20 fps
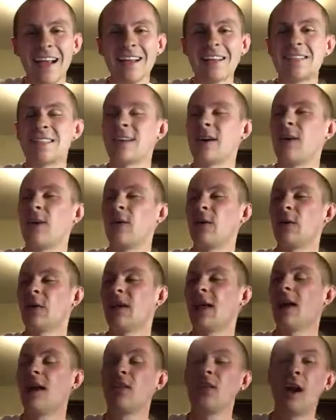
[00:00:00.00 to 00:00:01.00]
So
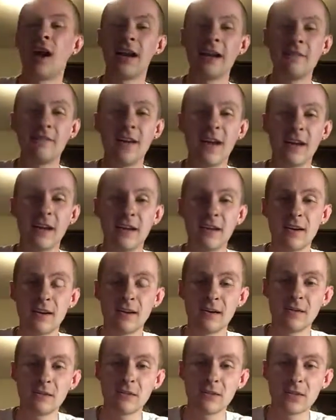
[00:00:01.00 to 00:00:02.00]
a lot of that
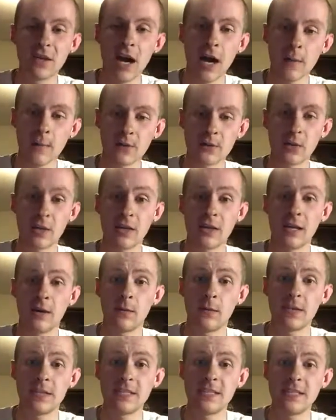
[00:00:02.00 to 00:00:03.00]
topsoil
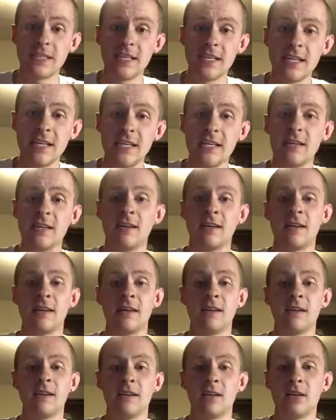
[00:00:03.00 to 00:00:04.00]
that we see,
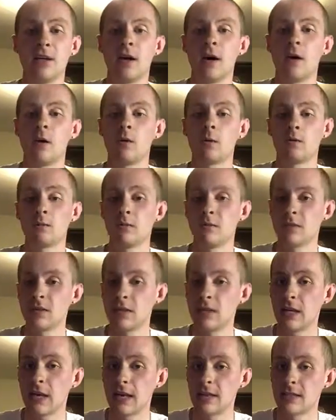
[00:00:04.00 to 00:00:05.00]

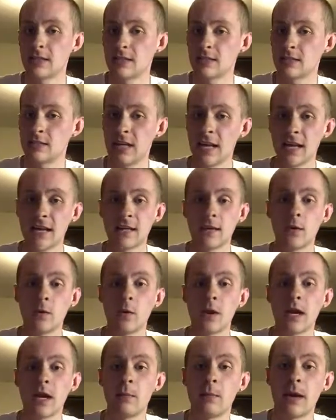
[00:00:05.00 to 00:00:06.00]
gets taken
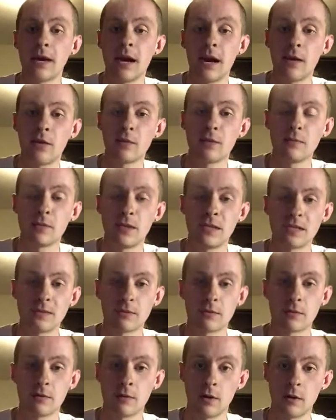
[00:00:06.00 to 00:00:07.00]
away by other means
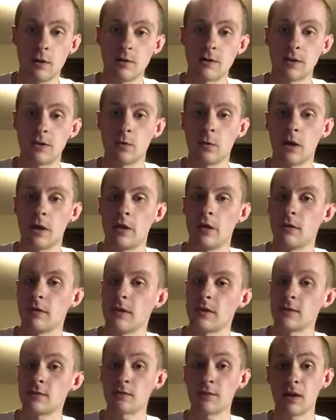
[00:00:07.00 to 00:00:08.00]
of erosion, whether
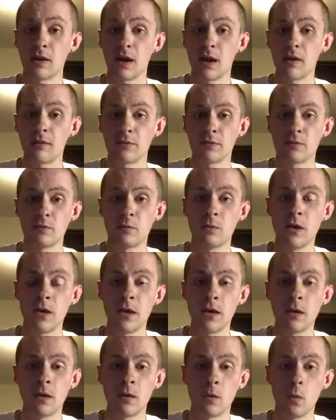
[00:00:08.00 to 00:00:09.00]
it's runoff from
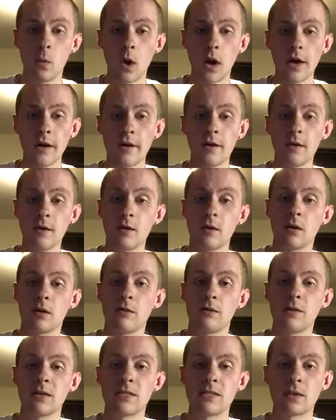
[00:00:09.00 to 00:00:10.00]
water or
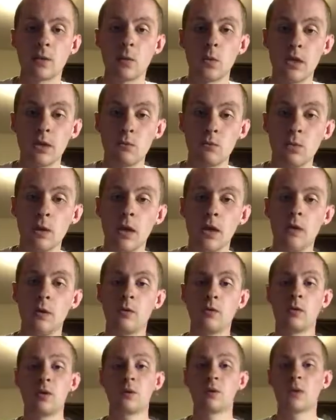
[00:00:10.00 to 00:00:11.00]
if it's the wind
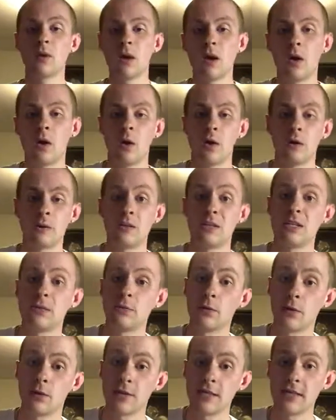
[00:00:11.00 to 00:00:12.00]
blown or
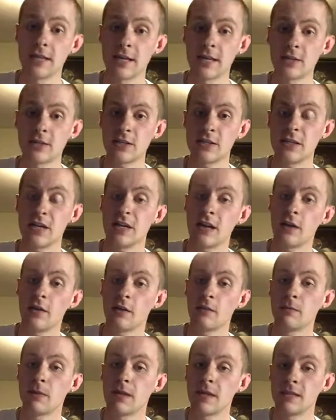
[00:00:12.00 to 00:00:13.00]
deforestation and
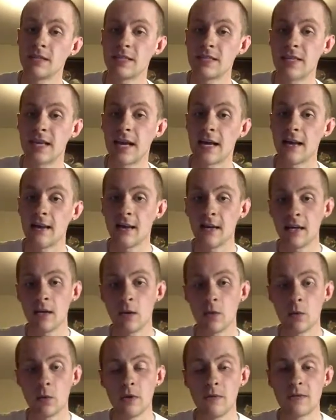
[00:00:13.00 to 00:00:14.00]
other means that
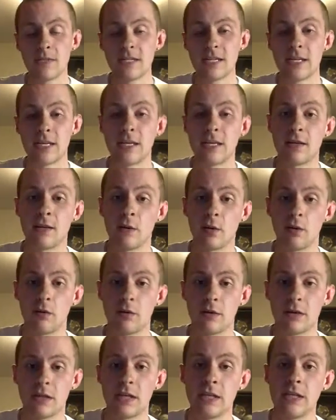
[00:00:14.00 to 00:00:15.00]
we've seen
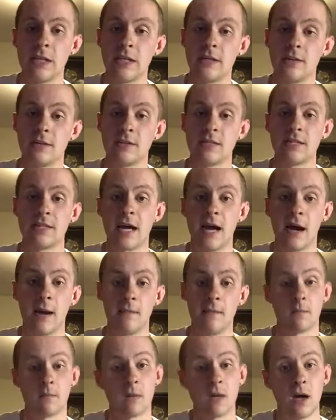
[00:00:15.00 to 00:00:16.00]
over the years
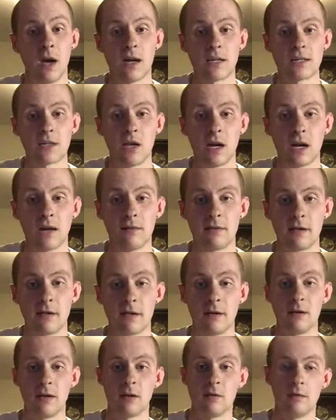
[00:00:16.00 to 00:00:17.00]
cause a lot of
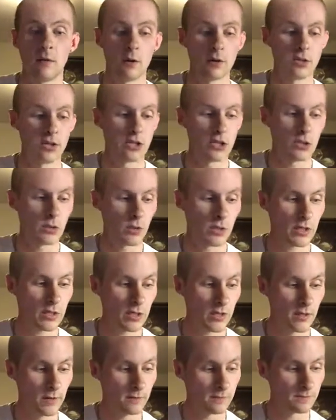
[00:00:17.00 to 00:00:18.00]
our erosion to
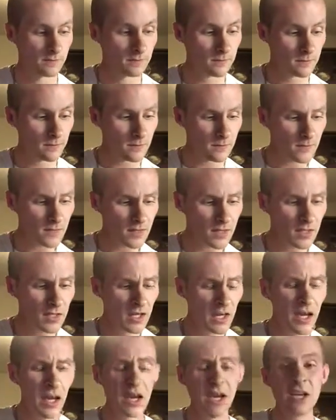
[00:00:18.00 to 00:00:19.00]
occur.
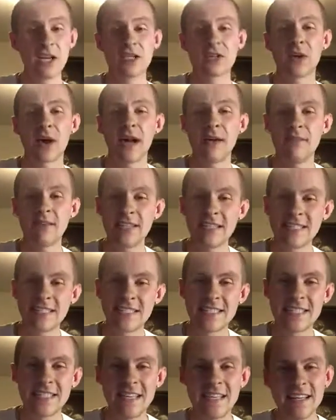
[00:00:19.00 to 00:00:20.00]
So having
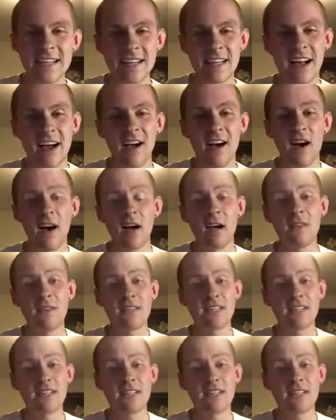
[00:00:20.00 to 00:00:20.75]
seen all